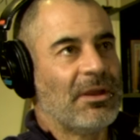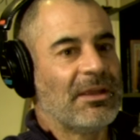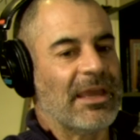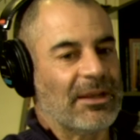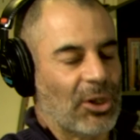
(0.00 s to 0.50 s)

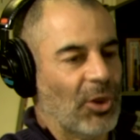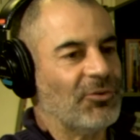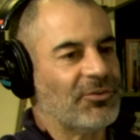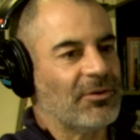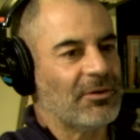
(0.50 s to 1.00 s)
get
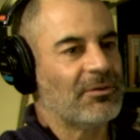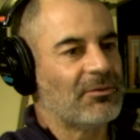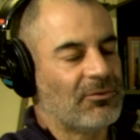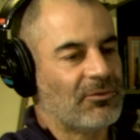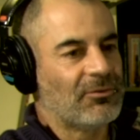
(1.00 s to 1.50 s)
closer
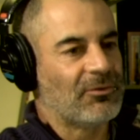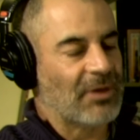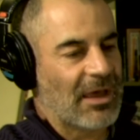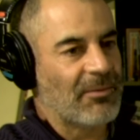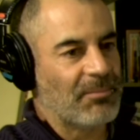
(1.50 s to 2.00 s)
to other